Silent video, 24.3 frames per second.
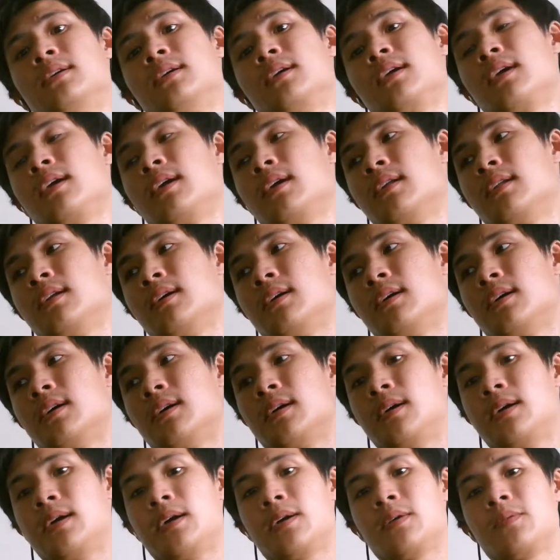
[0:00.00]
and
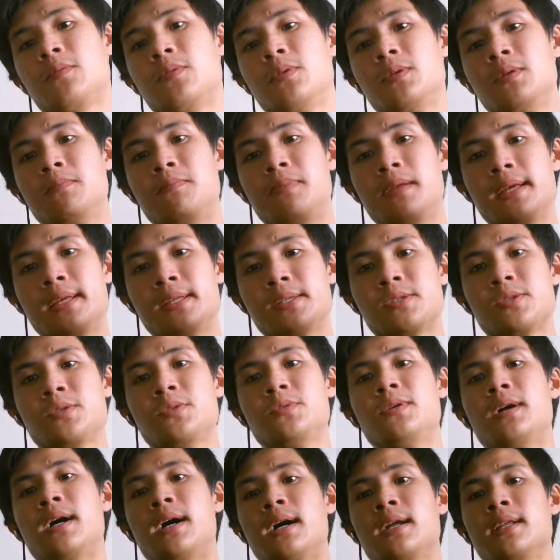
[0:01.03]
I wouldn't play
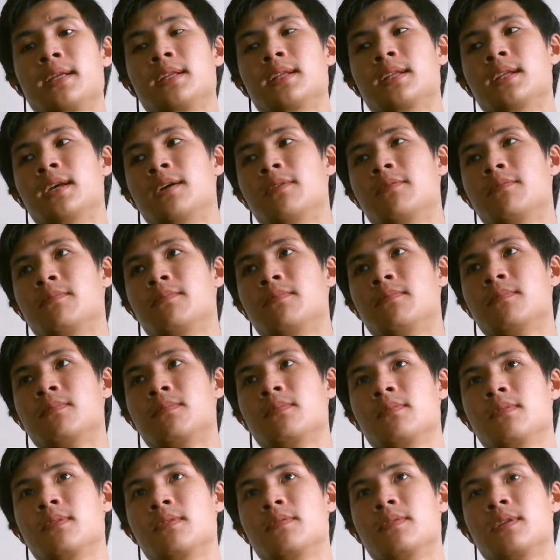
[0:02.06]
too hard in them
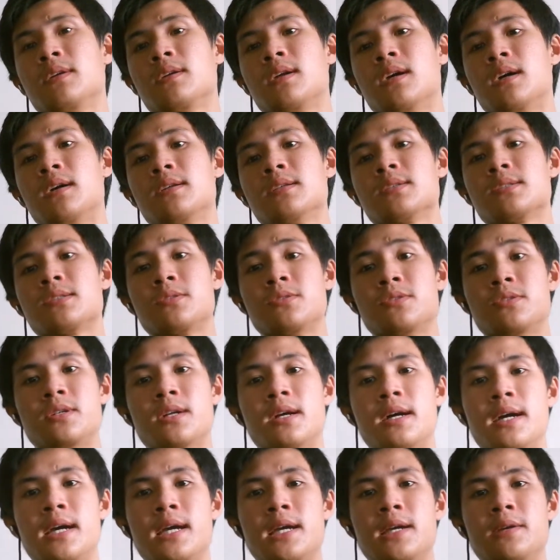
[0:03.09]
if the ground is too
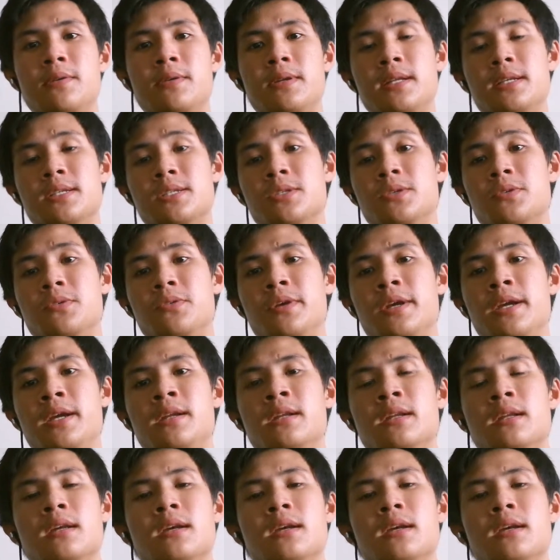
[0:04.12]
dry when there's no rain.